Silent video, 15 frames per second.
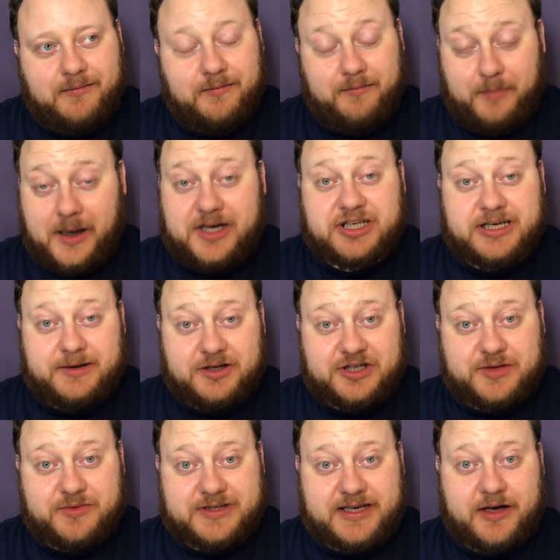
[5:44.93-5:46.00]
partially because
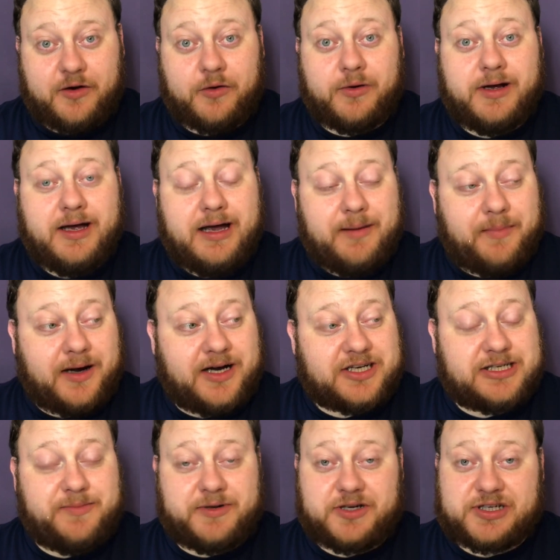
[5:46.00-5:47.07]
she was ill,
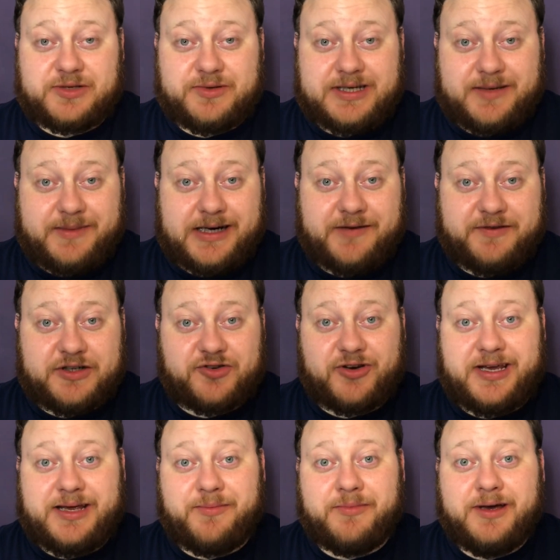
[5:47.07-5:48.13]
partially because she was in the middle of a
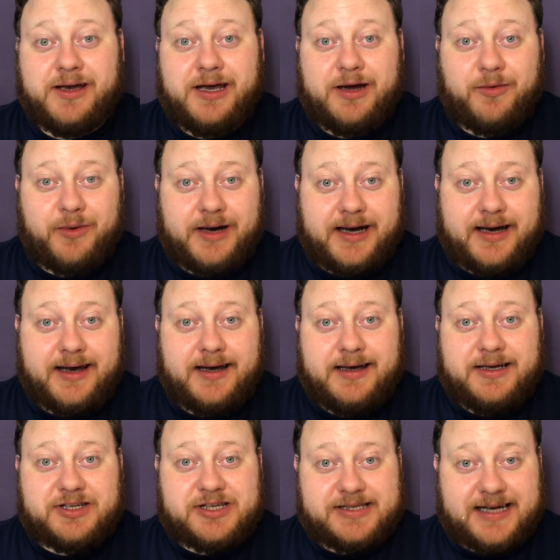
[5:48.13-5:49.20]
dream where
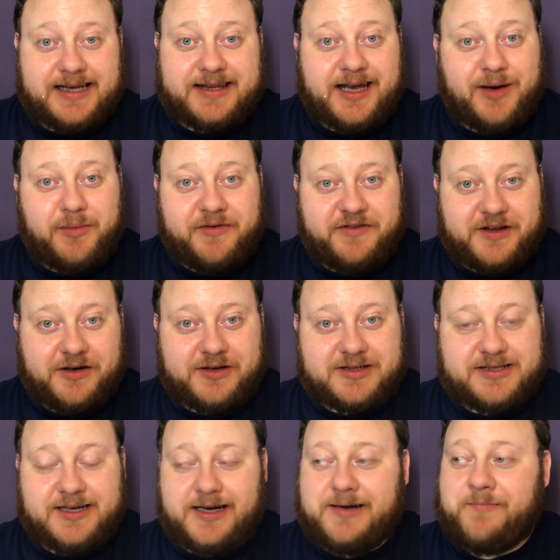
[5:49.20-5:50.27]
she sat down with a
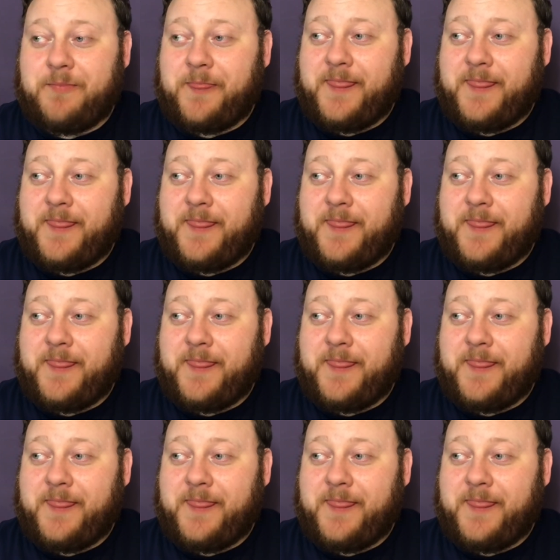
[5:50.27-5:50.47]
doctor.